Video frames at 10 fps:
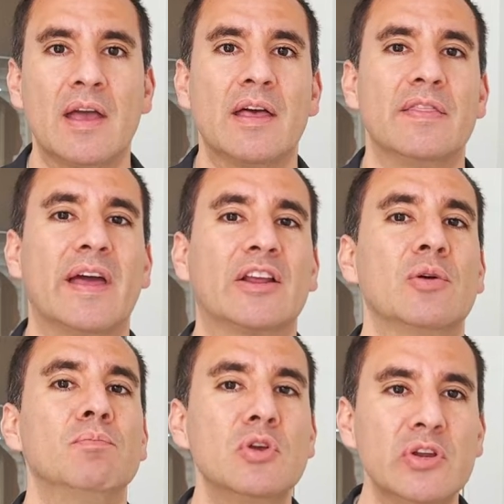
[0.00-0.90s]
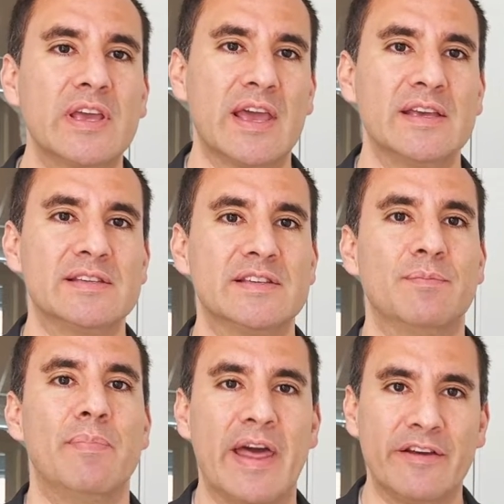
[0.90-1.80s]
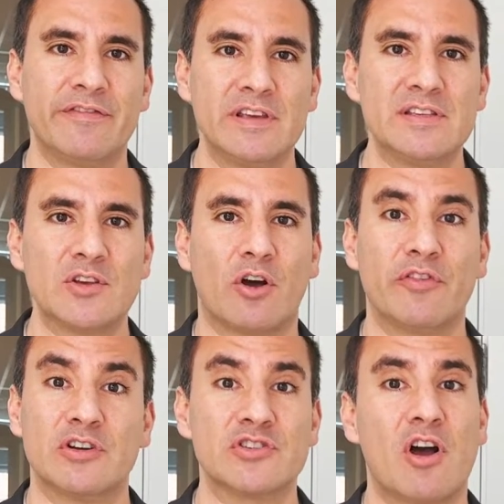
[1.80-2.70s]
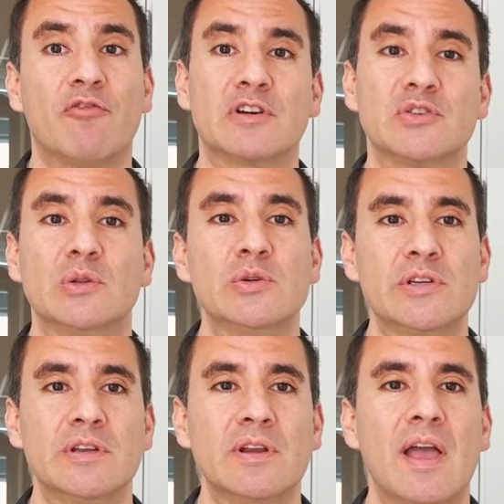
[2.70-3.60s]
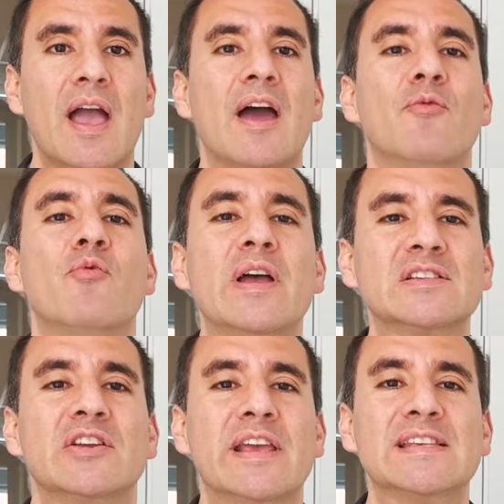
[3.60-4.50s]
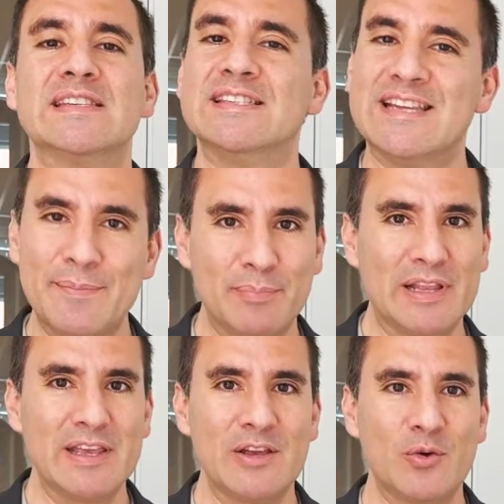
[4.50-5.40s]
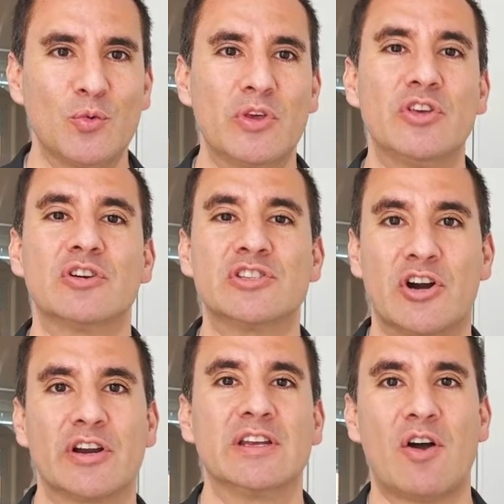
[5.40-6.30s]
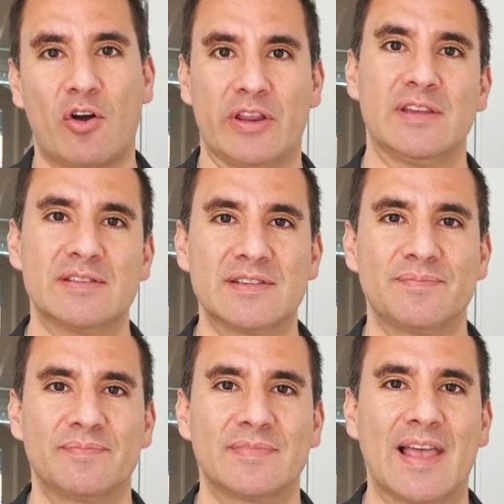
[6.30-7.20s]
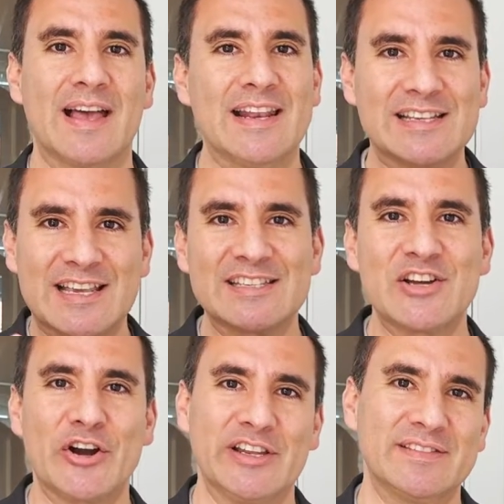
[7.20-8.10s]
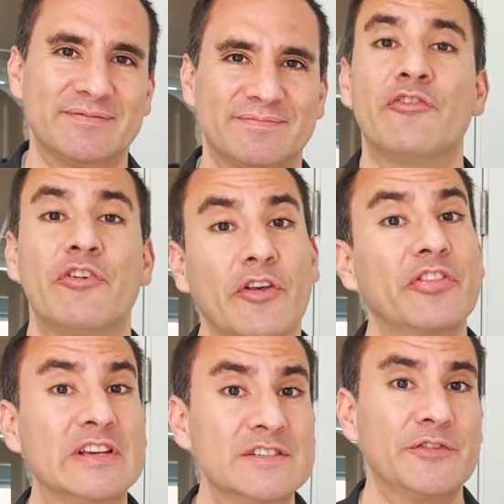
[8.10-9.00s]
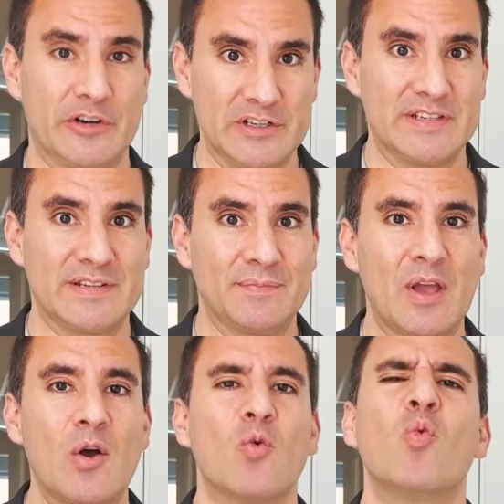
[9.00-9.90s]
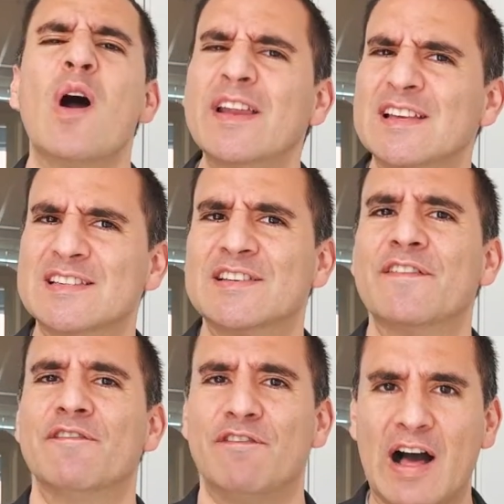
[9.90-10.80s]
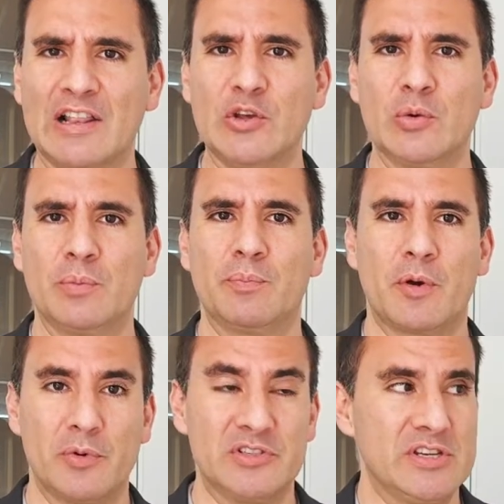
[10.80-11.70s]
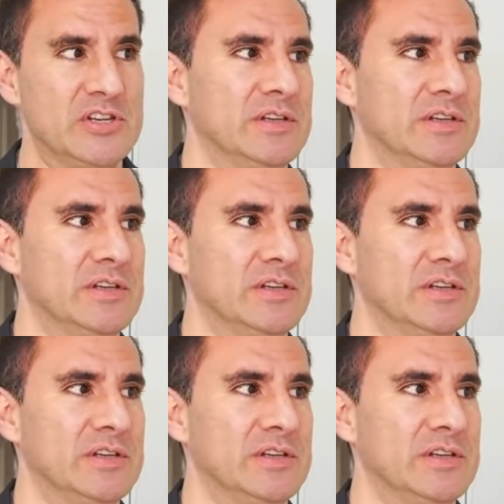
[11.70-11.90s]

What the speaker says: that communicates the benefits of your software solution and resonates deeply with your target audience. Let's get started. First things first. What is value proposition?